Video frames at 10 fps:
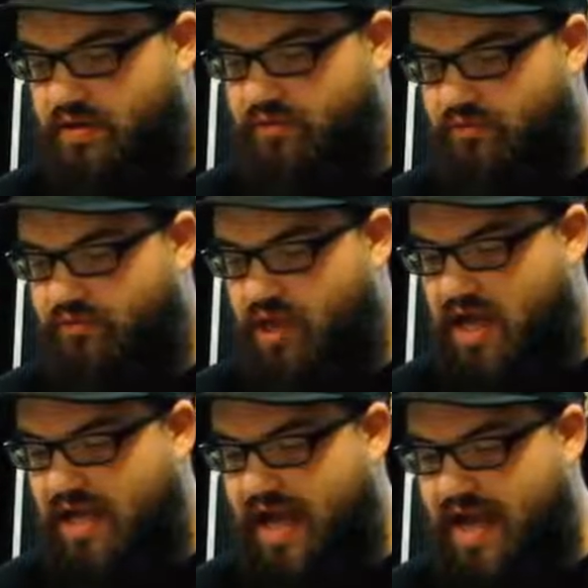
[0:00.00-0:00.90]

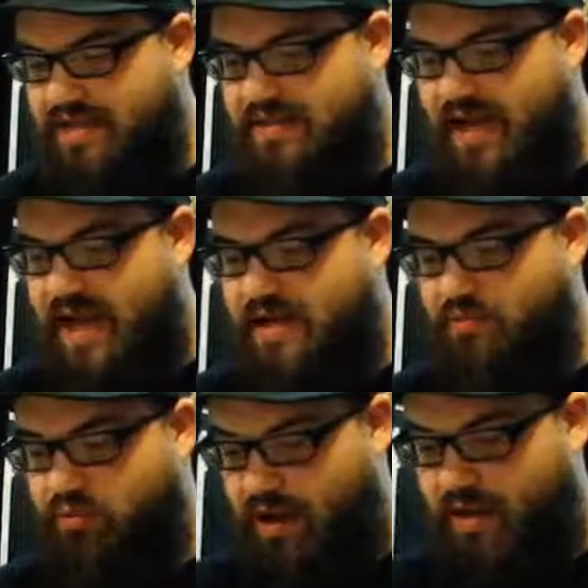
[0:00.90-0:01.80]
Flying, Haste,
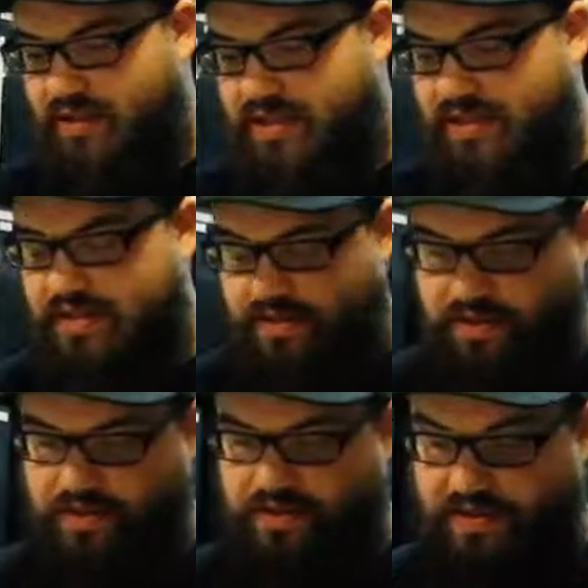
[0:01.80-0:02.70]
and Prowess.
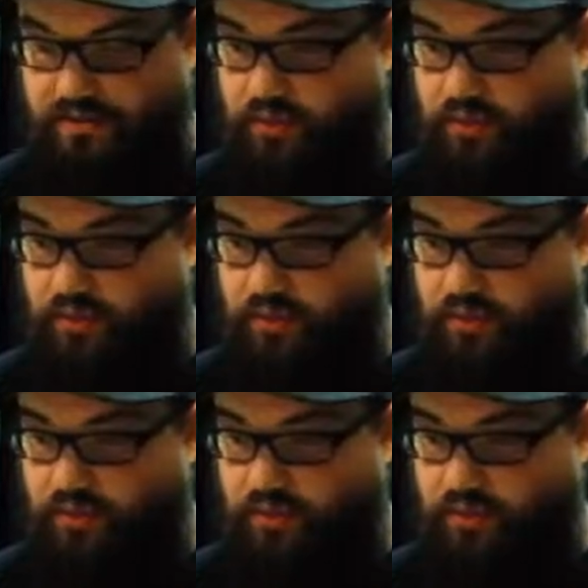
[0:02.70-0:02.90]
He's a